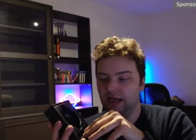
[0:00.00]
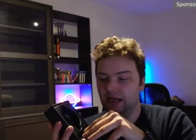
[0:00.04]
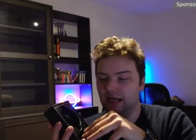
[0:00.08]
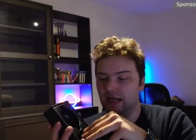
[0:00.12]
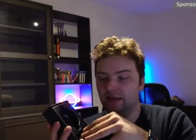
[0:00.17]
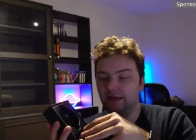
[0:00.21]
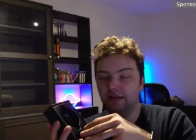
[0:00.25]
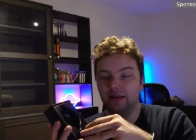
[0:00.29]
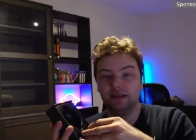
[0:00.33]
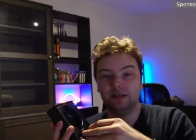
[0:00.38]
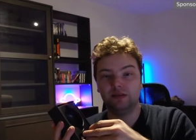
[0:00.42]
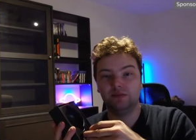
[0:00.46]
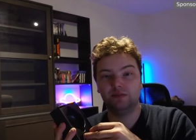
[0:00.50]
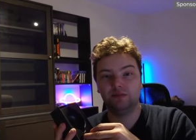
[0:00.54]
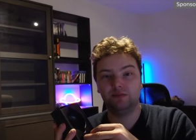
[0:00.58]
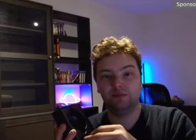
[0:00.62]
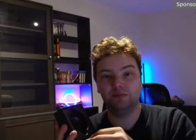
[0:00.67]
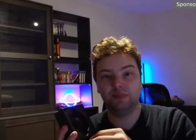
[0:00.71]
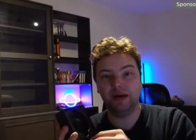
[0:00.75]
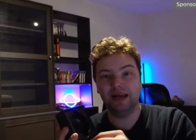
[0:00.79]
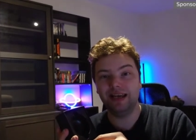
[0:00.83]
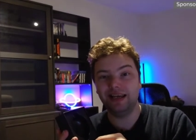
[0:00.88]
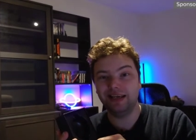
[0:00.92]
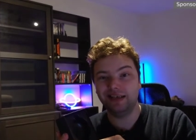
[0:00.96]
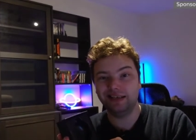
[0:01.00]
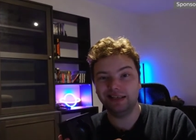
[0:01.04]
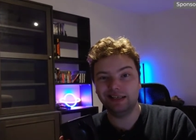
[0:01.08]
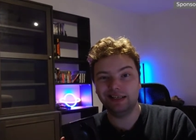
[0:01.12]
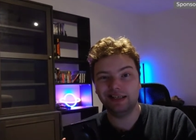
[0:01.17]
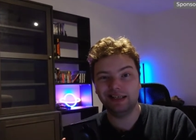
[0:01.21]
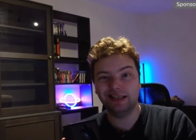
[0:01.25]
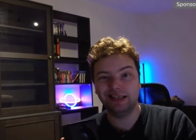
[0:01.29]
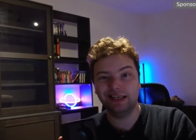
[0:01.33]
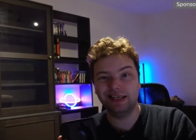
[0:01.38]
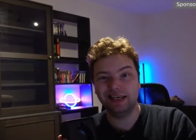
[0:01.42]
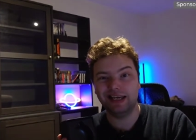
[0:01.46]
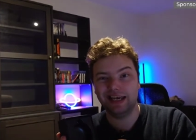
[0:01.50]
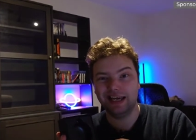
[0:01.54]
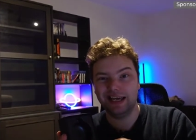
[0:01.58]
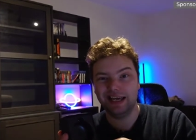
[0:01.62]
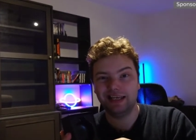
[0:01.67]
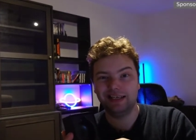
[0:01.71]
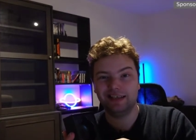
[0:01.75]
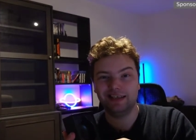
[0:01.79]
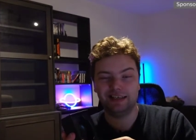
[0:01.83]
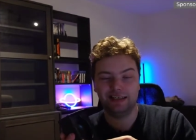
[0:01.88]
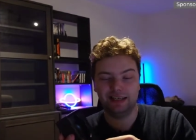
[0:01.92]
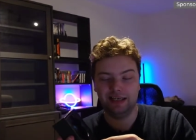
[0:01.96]
And that's basically
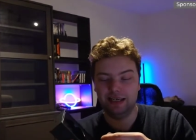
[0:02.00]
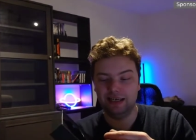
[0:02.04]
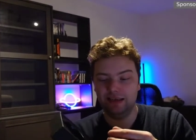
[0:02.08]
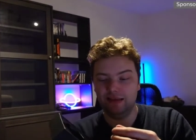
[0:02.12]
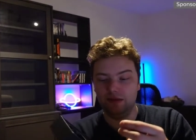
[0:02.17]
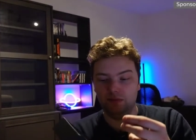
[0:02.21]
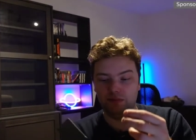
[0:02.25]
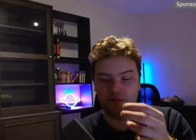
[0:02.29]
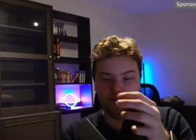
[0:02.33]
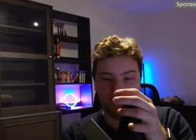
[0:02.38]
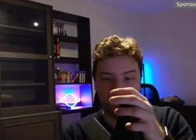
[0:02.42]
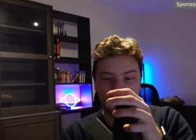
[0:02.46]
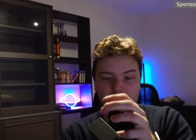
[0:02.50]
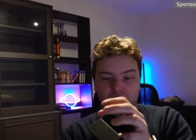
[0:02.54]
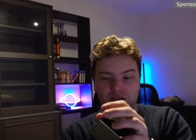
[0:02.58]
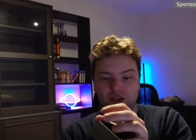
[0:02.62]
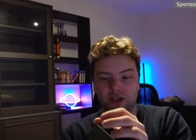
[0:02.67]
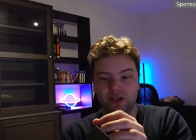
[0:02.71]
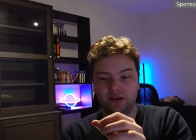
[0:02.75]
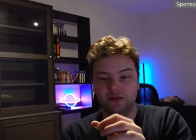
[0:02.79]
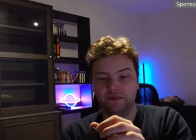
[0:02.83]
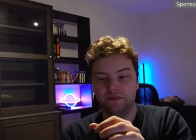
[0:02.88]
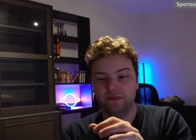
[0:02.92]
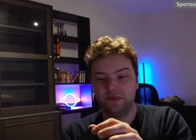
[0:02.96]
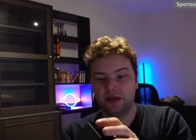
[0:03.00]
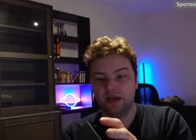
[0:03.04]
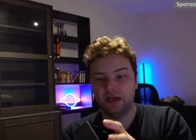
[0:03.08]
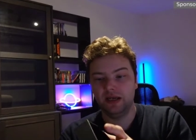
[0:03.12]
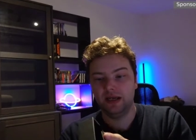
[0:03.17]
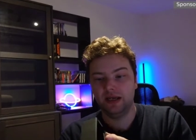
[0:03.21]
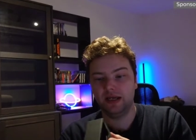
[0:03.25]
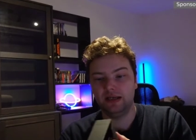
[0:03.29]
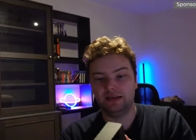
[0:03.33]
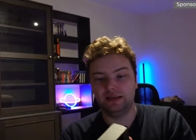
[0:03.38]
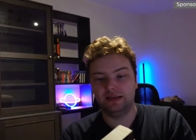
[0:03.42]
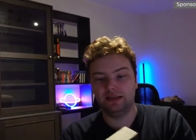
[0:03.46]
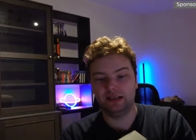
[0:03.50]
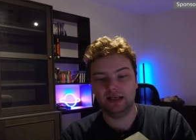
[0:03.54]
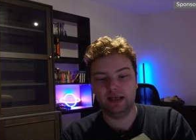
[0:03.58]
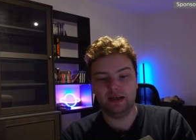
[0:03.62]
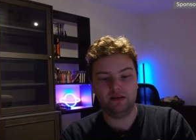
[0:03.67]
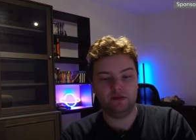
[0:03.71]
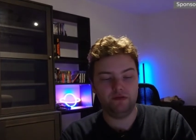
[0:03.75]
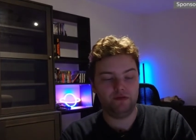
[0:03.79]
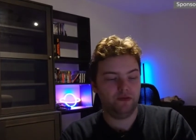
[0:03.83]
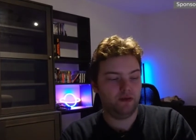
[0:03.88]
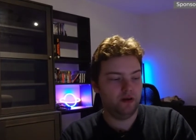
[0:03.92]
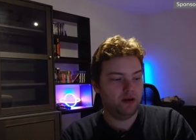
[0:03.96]
it in the packaging
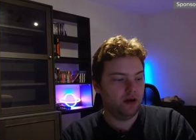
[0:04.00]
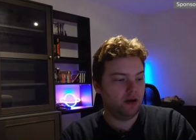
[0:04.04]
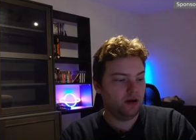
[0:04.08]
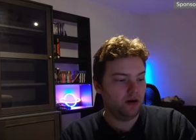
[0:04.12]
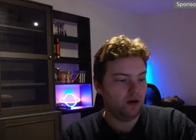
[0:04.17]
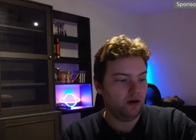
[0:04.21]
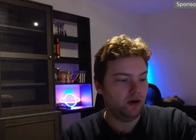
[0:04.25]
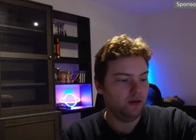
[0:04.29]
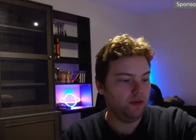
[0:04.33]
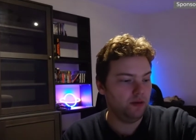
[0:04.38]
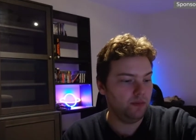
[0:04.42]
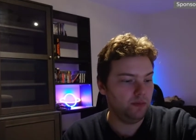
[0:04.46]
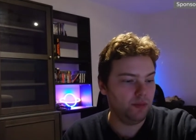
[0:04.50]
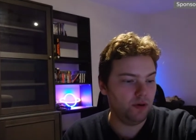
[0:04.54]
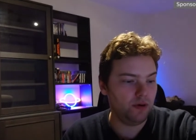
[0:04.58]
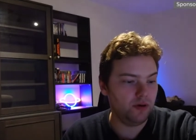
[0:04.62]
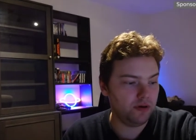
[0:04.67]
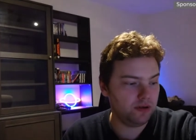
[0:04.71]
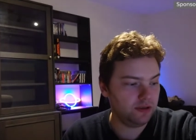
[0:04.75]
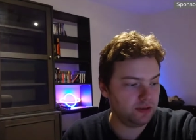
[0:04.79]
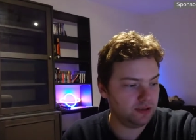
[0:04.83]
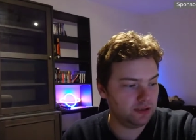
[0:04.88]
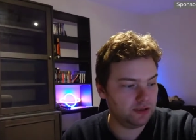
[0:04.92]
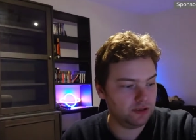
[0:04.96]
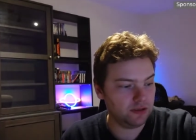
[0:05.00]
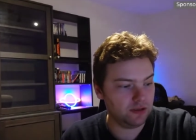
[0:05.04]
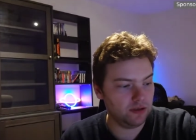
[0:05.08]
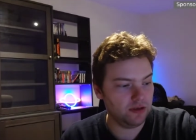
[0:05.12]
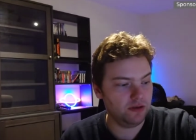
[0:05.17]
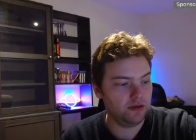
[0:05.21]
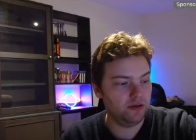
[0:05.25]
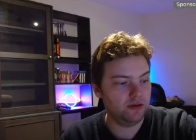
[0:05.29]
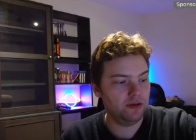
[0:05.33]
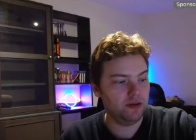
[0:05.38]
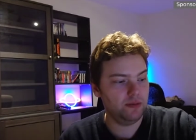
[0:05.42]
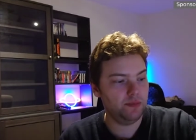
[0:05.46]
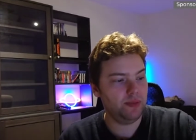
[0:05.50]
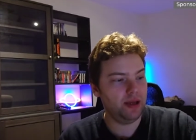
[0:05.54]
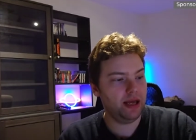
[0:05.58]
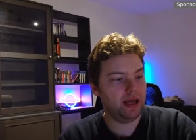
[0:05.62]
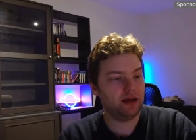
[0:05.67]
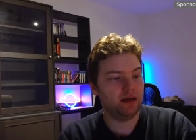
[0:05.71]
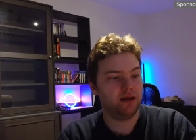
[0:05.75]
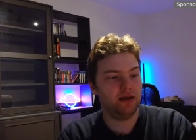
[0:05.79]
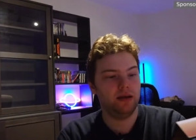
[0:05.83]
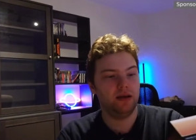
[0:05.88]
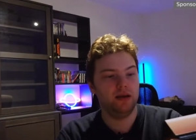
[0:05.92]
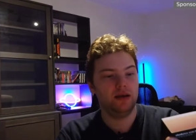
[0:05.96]
itself. On the box, on the
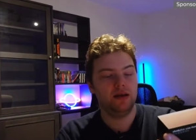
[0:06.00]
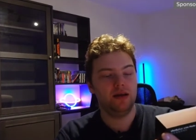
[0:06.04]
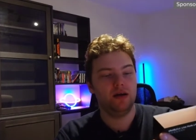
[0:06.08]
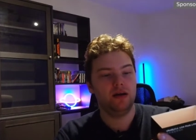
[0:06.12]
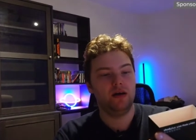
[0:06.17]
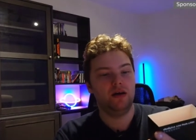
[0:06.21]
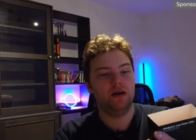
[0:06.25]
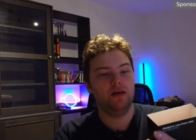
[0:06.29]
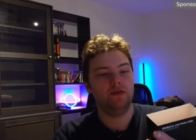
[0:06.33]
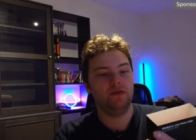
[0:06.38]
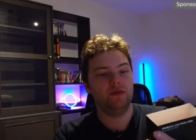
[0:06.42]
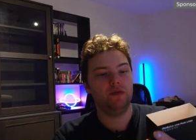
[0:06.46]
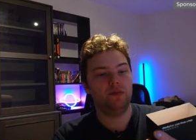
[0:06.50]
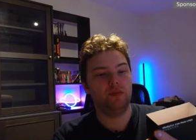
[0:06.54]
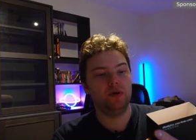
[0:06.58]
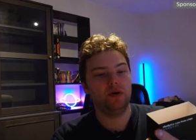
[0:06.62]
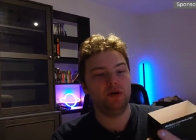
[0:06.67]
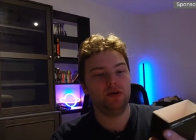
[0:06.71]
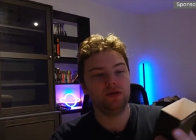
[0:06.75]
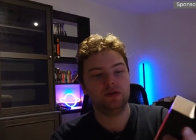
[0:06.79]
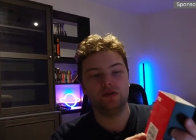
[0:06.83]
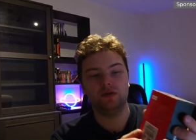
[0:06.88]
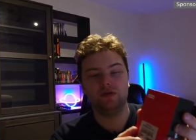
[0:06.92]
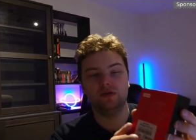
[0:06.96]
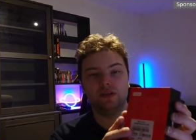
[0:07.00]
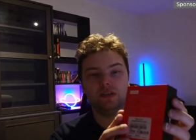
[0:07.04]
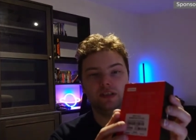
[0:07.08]
back of the box, you